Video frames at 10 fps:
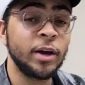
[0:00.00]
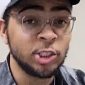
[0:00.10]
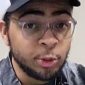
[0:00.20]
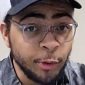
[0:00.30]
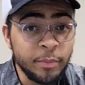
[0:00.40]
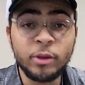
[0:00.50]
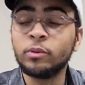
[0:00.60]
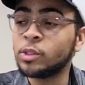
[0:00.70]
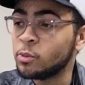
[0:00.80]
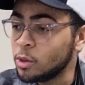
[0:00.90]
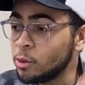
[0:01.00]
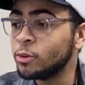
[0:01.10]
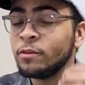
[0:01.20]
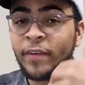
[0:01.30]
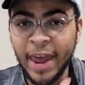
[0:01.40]
a tribute to
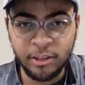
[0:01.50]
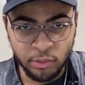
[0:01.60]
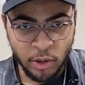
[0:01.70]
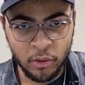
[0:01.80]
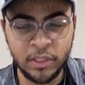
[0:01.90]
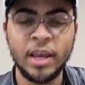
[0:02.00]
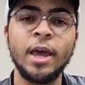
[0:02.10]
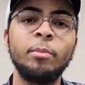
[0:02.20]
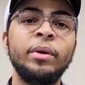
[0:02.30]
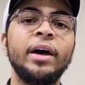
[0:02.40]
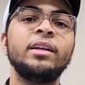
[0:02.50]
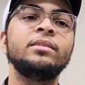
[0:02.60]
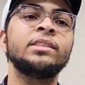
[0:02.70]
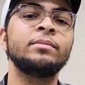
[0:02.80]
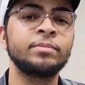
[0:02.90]
Luther Vandross,
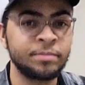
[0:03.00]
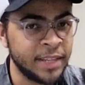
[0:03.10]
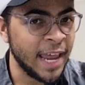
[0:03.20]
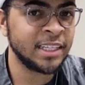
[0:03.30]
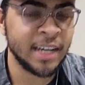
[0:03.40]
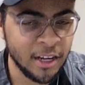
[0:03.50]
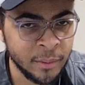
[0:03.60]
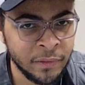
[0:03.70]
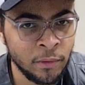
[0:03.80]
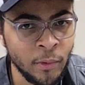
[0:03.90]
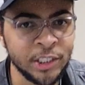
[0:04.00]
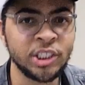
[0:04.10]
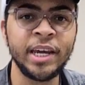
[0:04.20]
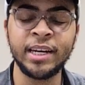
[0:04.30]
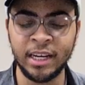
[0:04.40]
but that did not come to
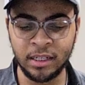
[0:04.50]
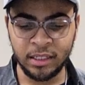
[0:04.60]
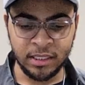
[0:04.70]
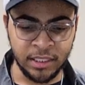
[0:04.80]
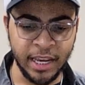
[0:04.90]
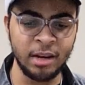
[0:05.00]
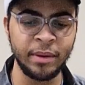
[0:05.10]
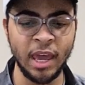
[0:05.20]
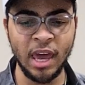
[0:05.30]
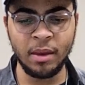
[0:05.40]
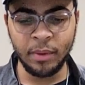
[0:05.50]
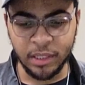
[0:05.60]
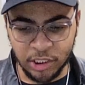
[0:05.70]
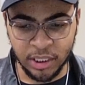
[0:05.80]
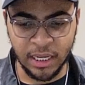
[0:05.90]
fruition, and instead became
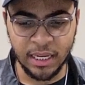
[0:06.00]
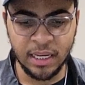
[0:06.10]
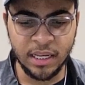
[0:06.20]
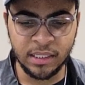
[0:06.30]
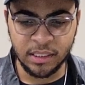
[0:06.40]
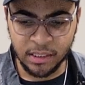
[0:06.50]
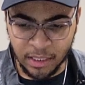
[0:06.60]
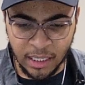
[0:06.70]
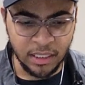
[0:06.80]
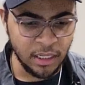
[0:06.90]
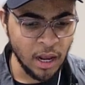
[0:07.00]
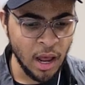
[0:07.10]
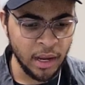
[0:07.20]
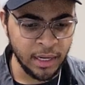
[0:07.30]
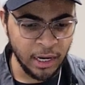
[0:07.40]
Alicia Keys, Celine
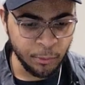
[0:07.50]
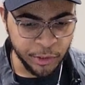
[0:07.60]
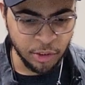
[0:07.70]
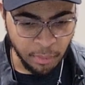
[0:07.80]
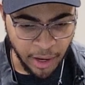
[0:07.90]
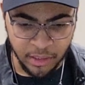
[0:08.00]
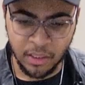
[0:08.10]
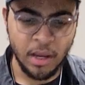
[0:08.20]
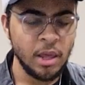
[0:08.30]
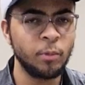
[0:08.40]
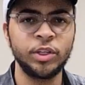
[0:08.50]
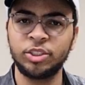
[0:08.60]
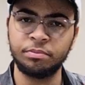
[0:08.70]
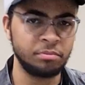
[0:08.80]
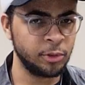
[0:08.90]
Dion, and Richard Marx,
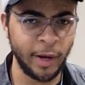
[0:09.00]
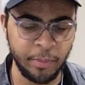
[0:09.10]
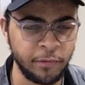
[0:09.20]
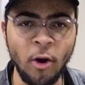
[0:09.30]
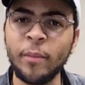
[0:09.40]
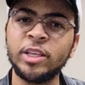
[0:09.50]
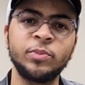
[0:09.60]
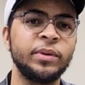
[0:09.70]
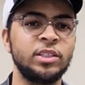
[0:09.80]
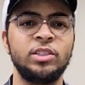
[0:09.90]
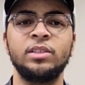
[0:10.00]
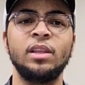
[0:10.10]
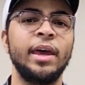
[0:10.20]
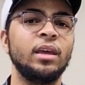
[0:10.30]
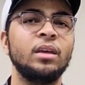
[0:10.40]
which, great performance, but it's just
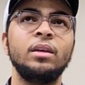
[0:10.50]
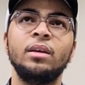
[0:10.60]
like,